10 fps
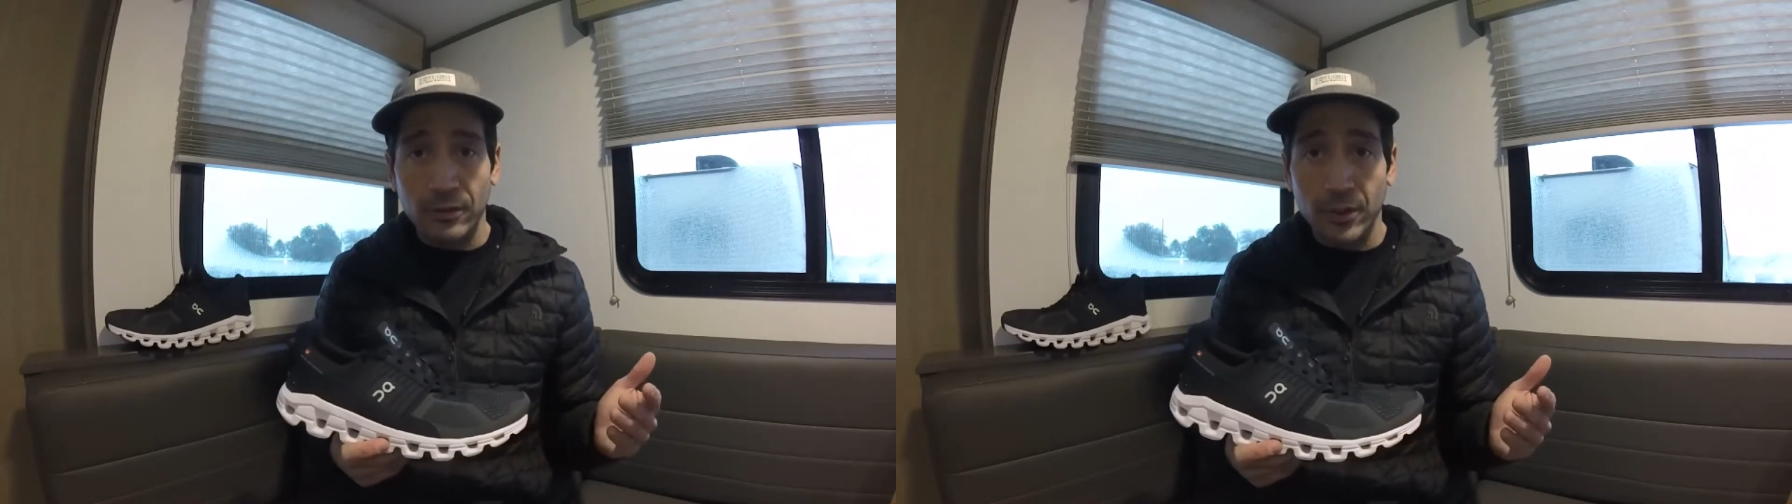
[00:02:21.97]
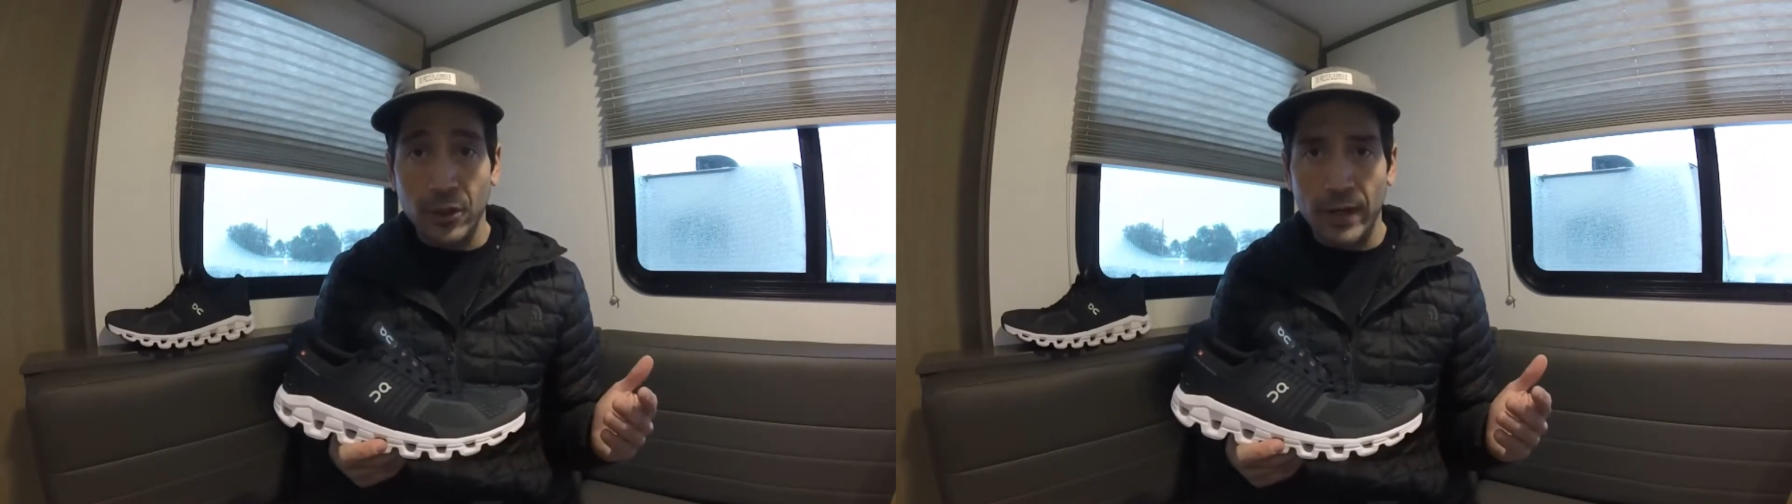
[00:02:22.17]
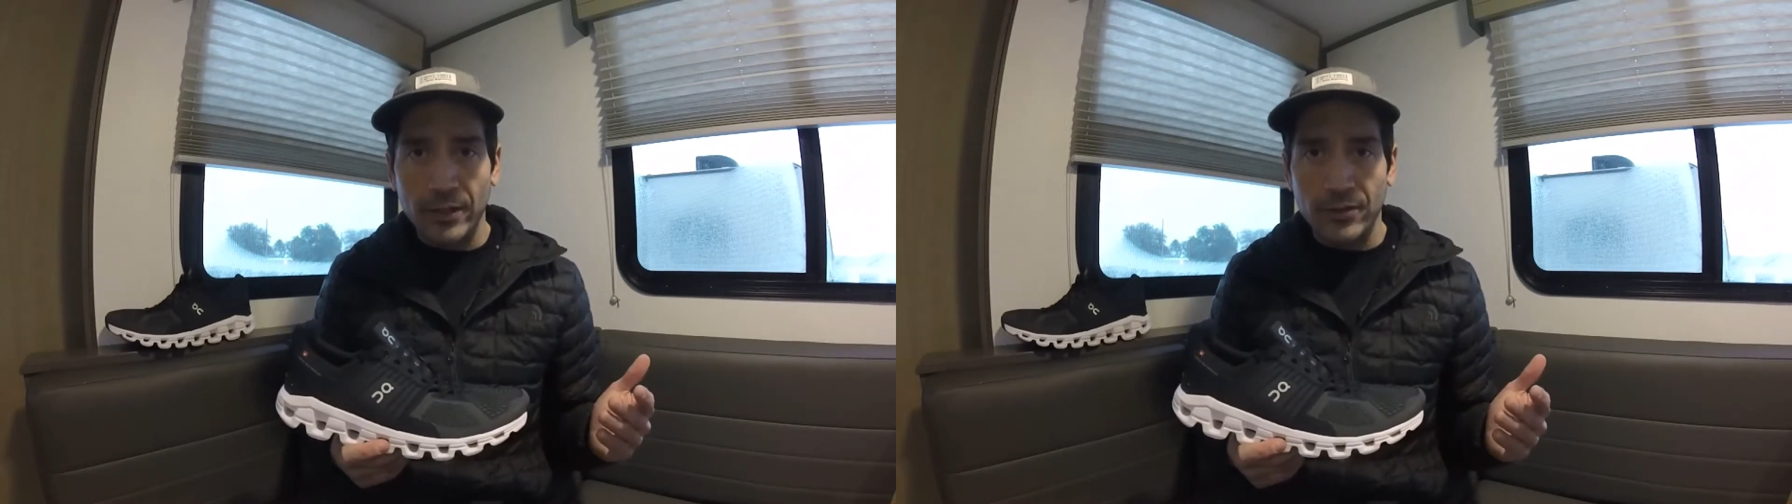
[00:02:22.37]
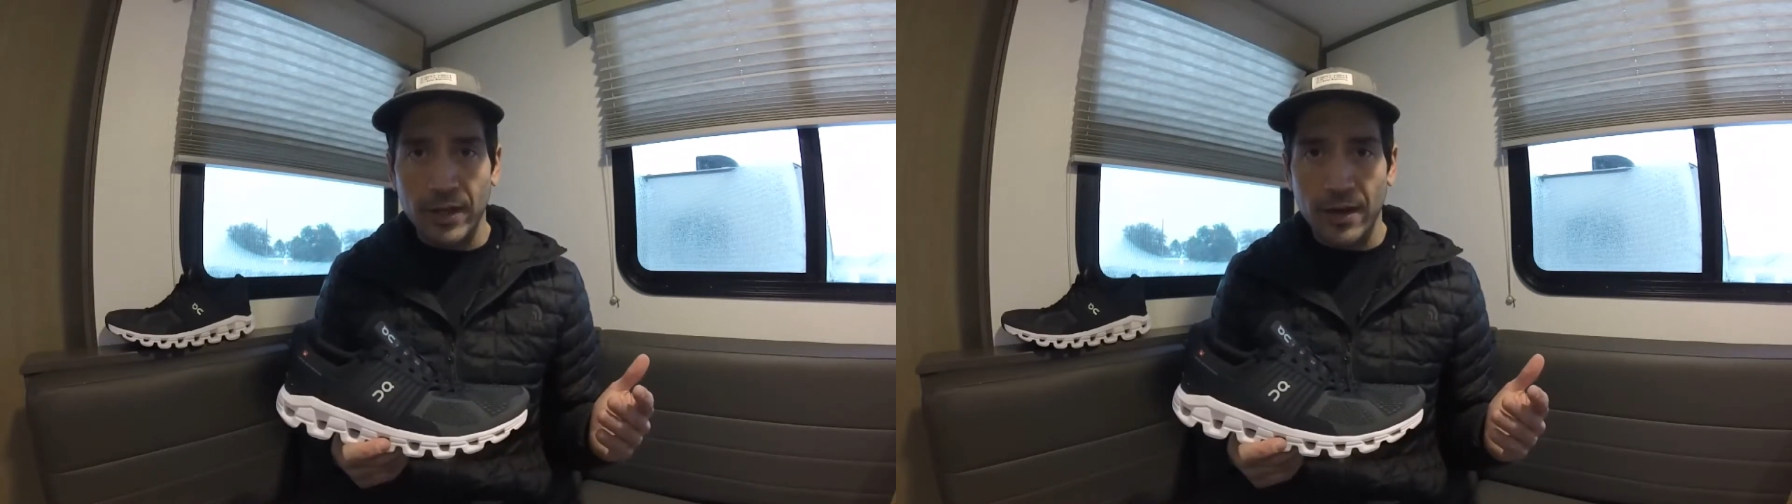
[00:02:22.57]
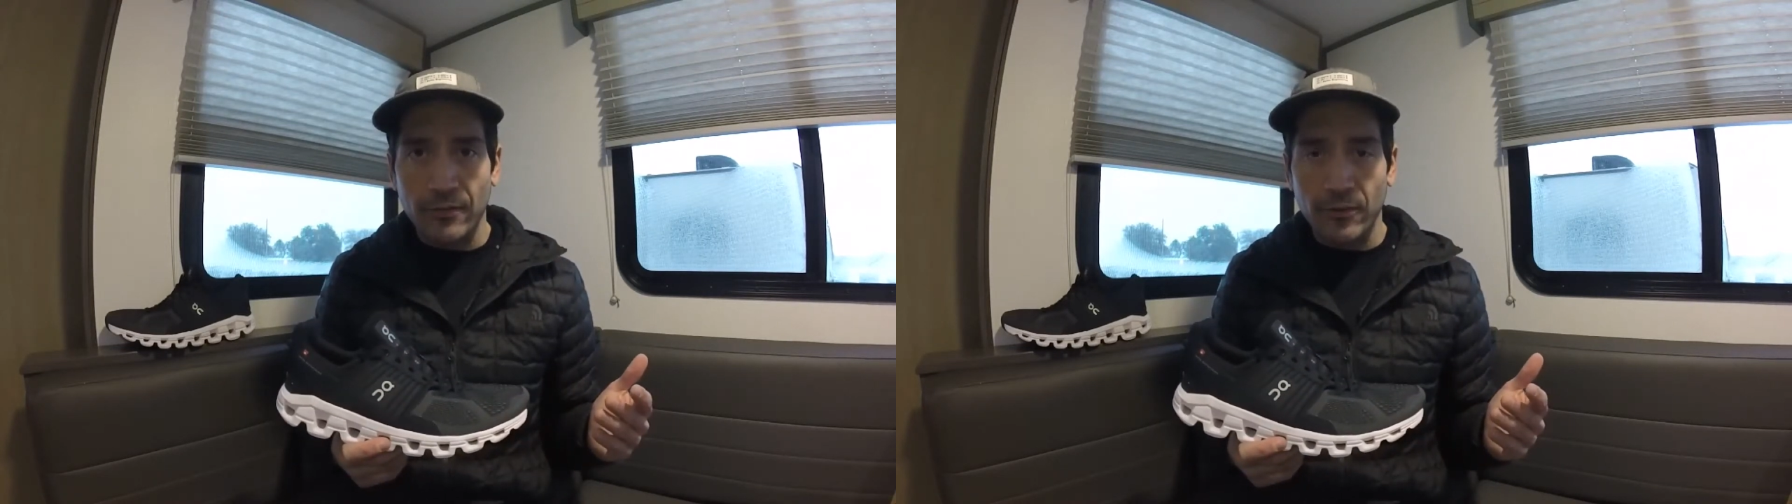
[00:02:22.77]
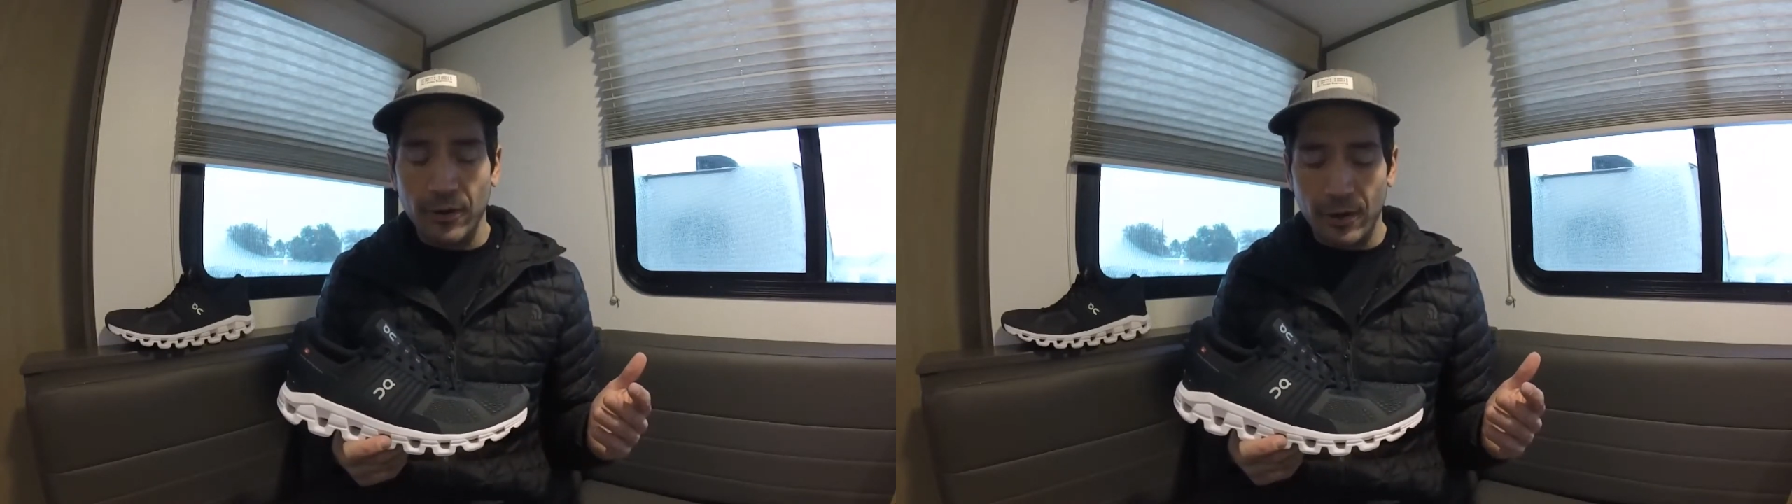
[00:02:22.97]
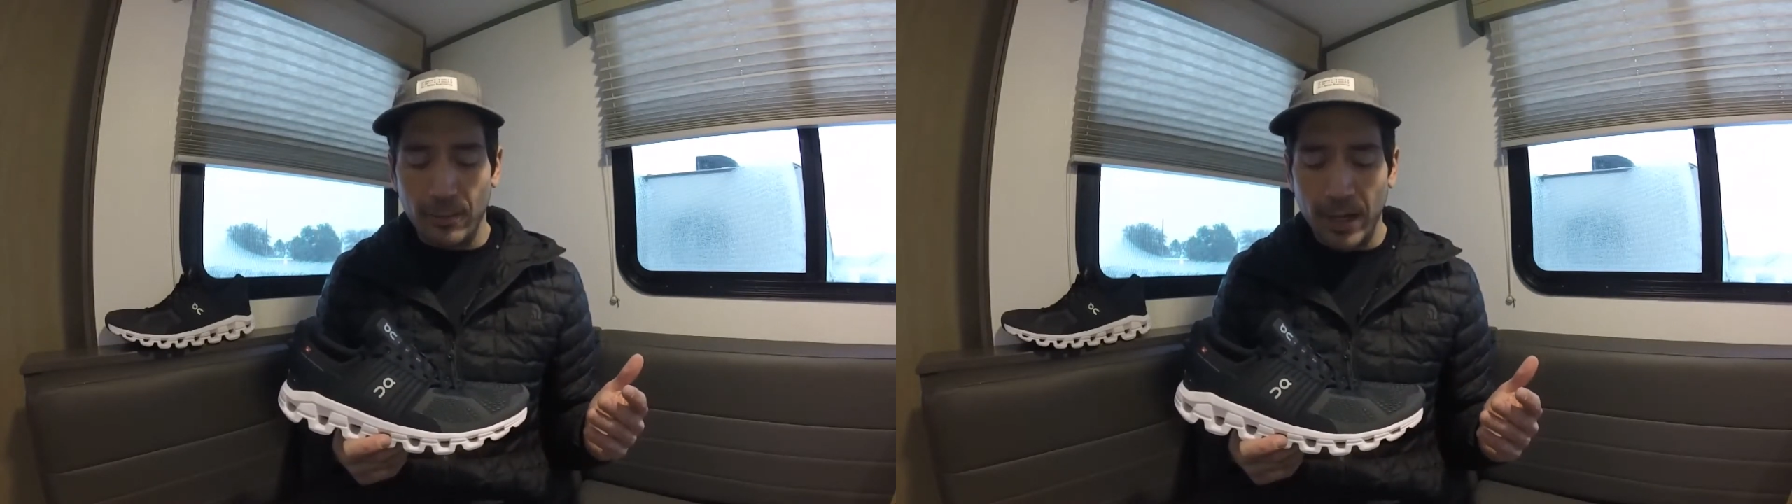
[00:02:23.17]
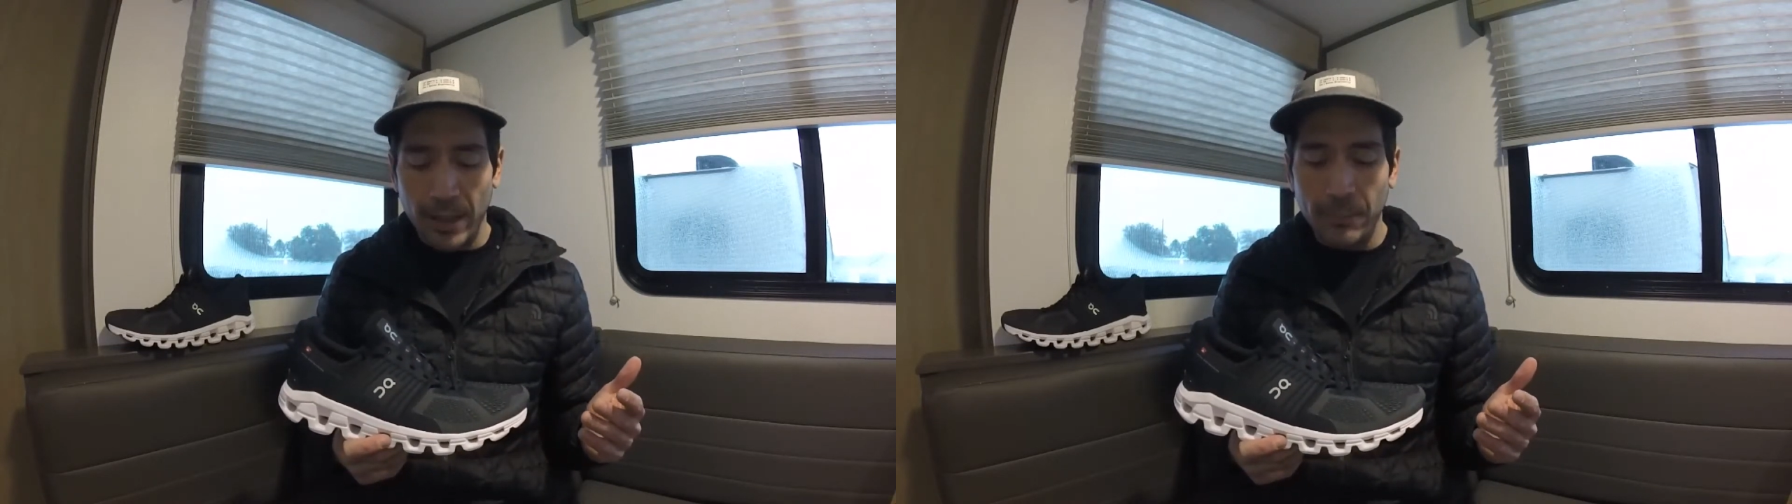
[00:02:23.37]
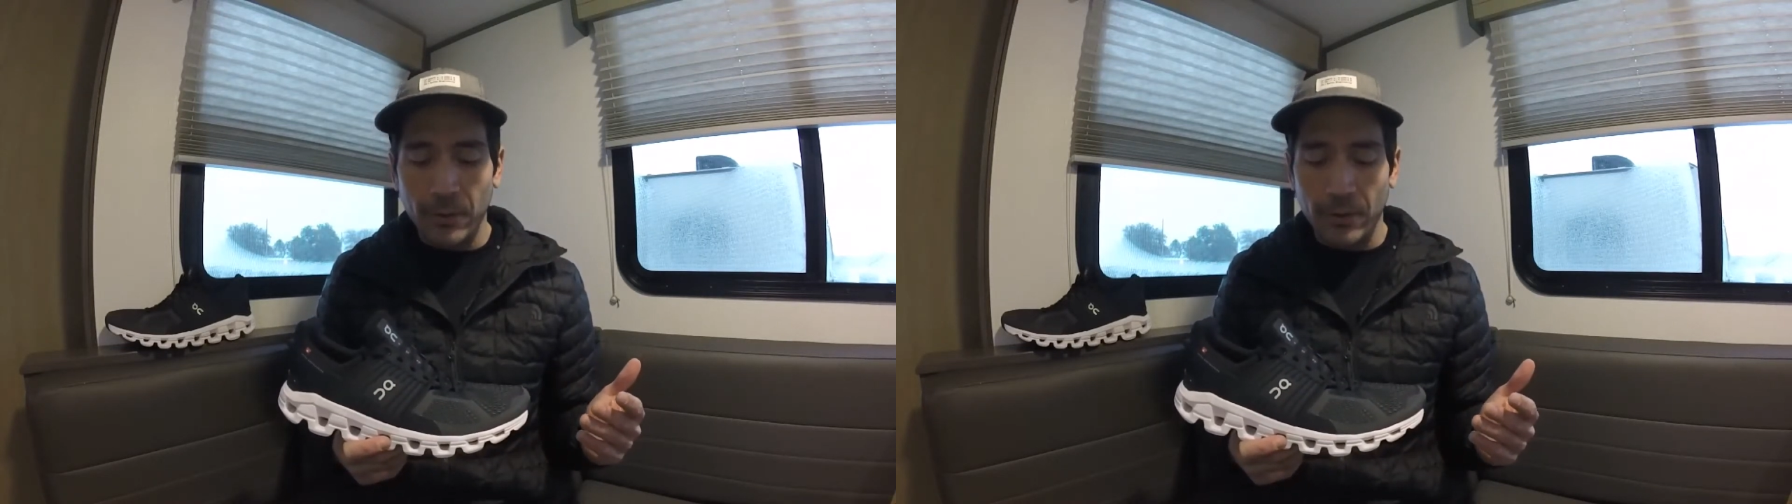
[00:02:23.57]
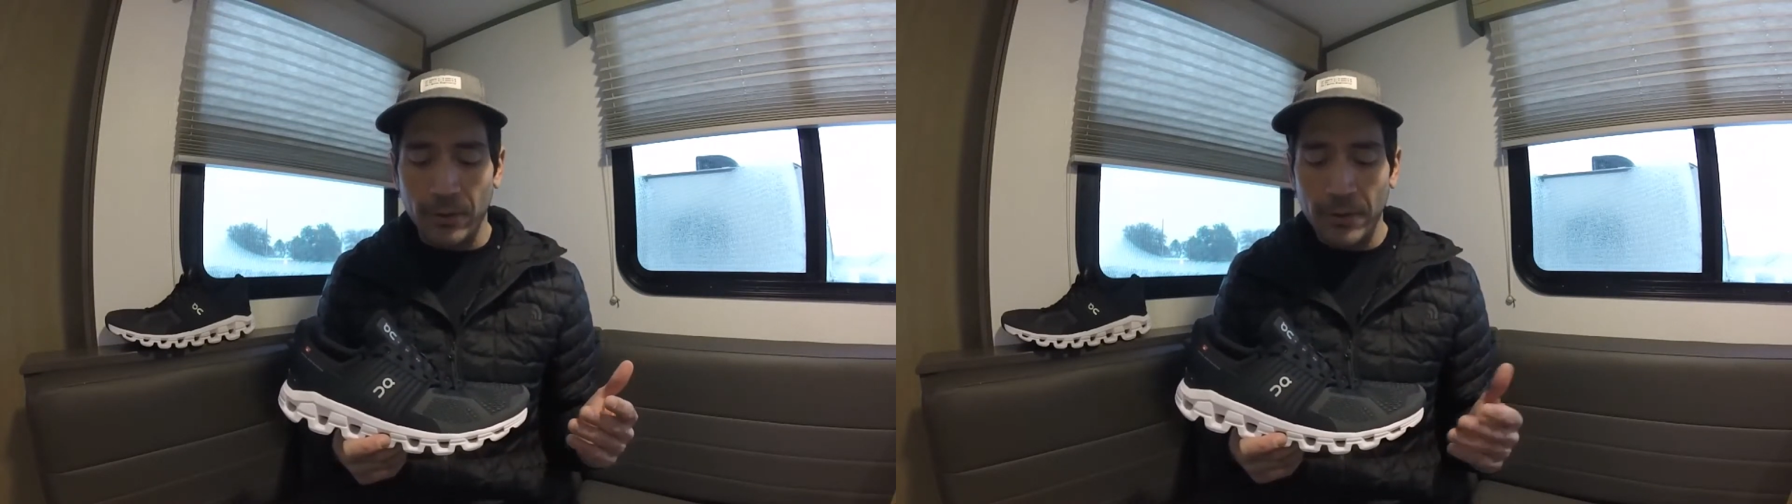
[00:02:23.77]
to no extra effort on my
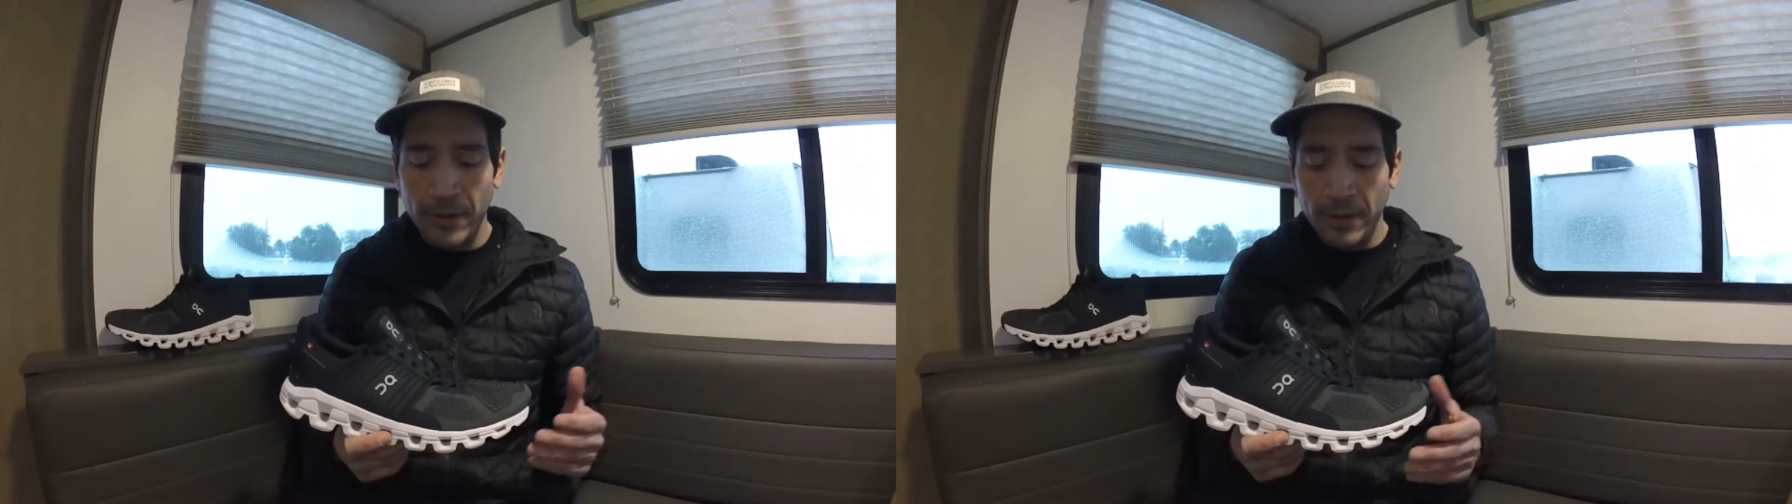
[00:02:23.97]
part,